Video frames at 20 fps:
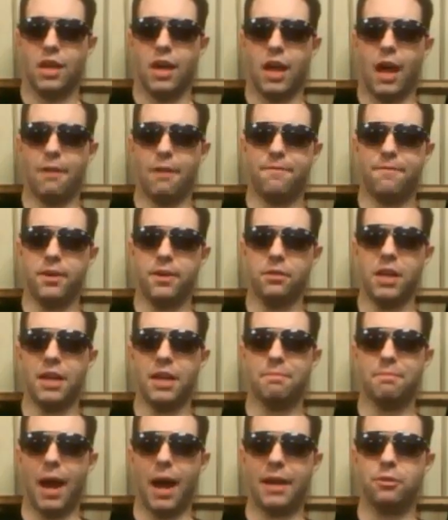I feel
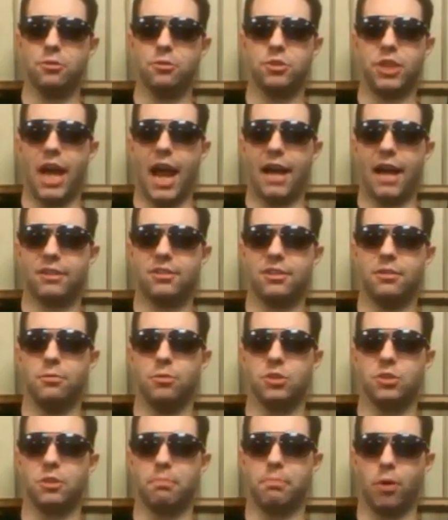like Michael Jackson
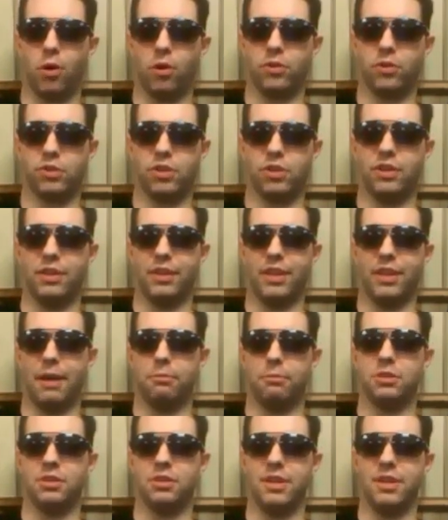was a person that
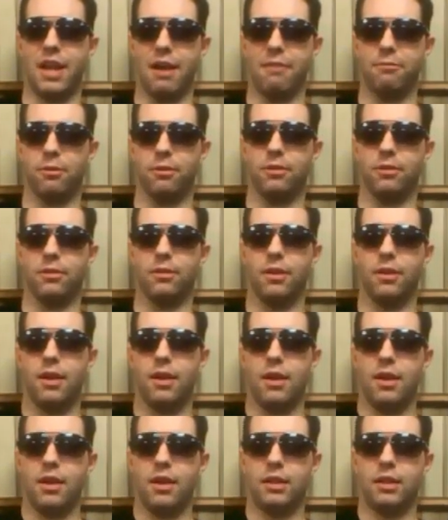was never
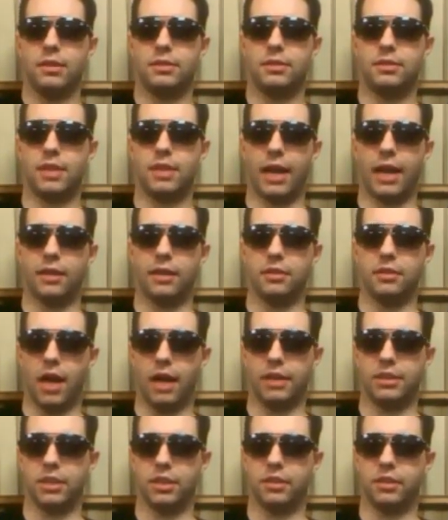
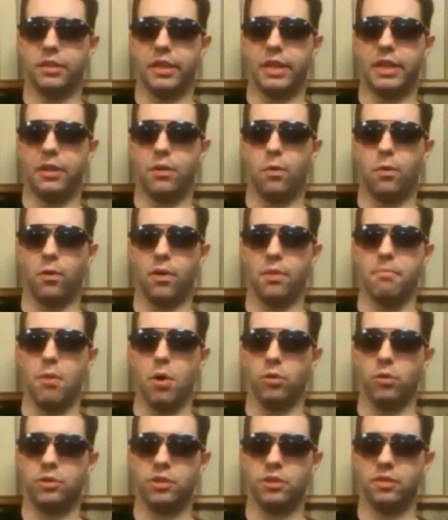psychologically or
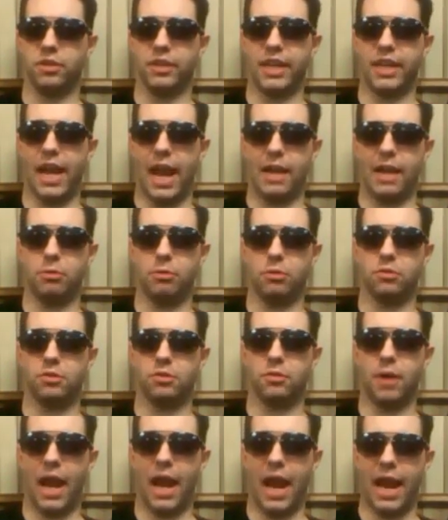emotionally able
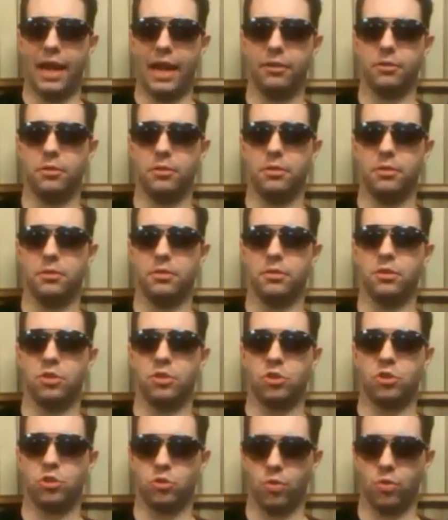to handle the
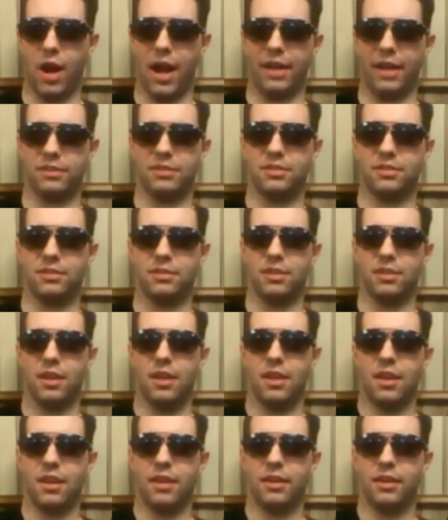stress
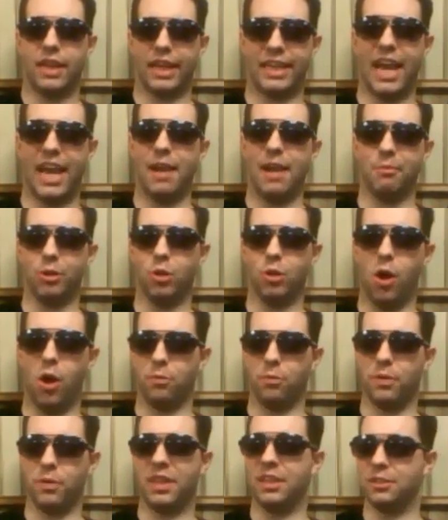that came
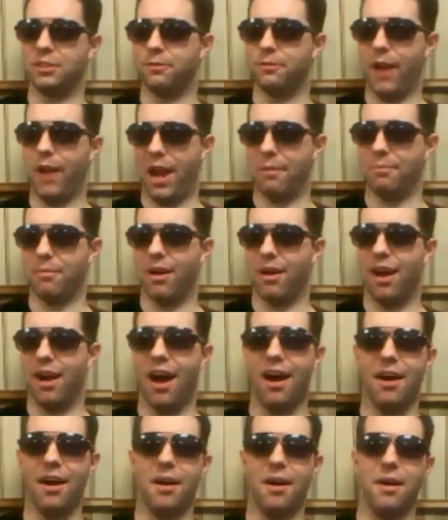along with his fame.
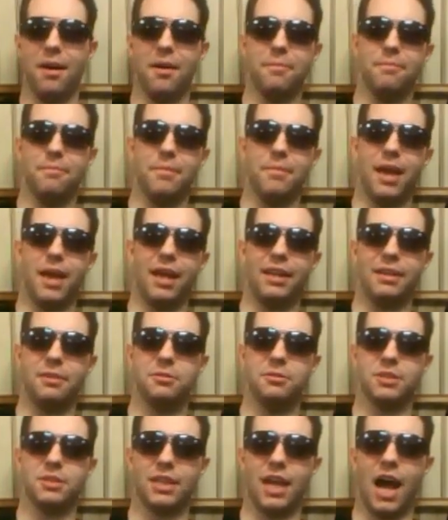Um, and he
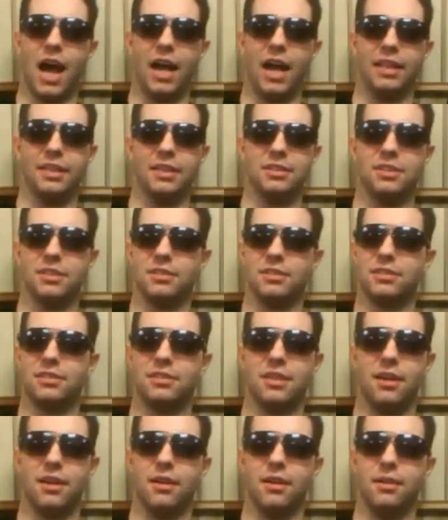was a guy that
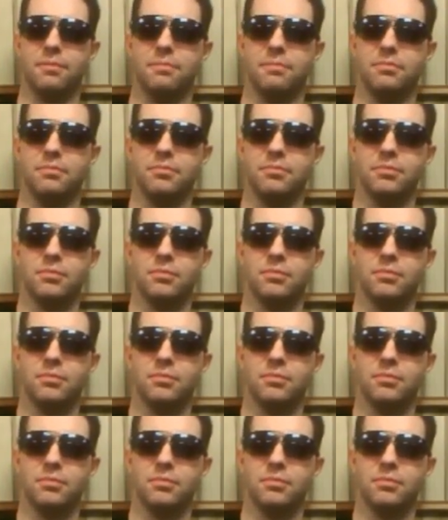just, um,